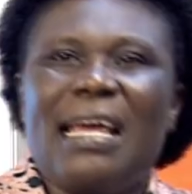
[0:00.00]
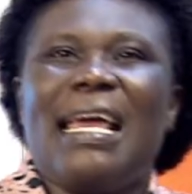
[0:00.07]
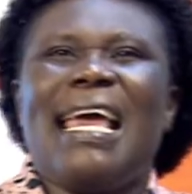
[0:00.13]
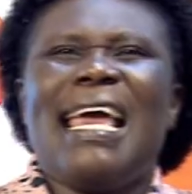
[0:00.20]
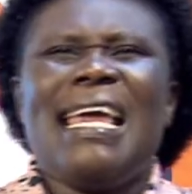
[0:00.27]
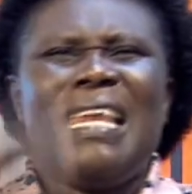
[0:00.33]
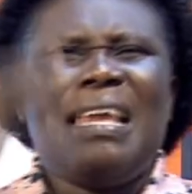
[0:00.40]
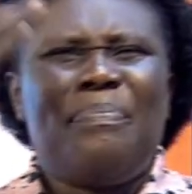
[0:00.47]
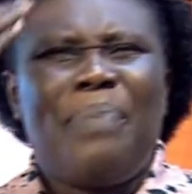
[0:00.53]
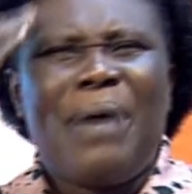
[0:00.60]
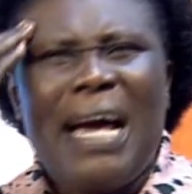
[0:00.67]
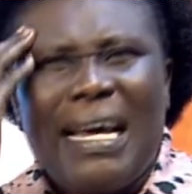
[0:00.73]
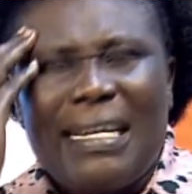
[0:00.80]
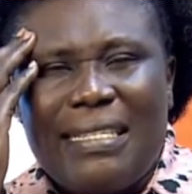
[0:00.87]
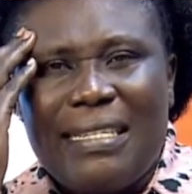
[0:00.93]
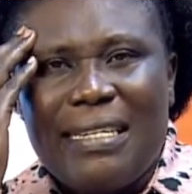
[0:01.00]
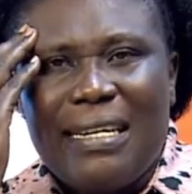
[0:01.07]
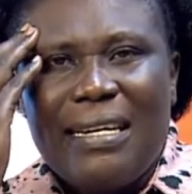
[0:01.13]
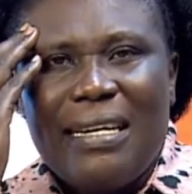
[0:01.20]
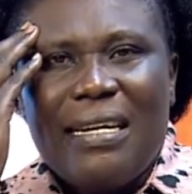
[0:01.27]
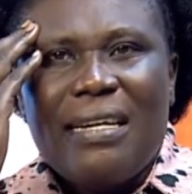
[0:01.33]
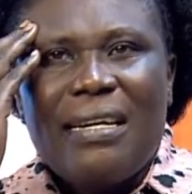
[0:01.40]
any part,
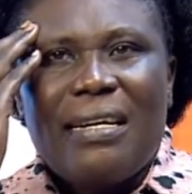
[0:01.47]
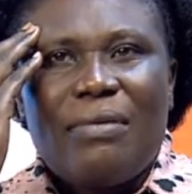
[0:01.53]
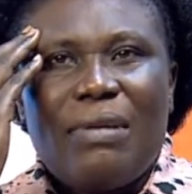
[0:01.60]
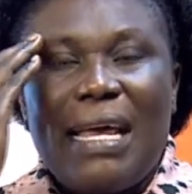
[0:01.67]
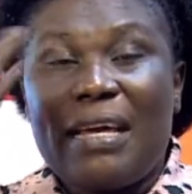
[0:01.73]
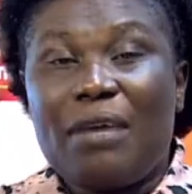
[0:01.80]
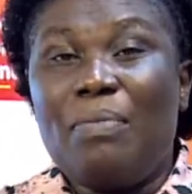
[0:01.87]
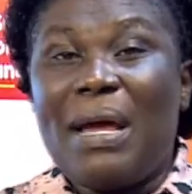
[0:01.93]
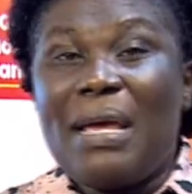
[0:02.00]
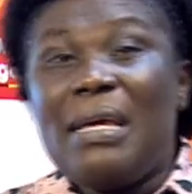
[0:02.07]
like my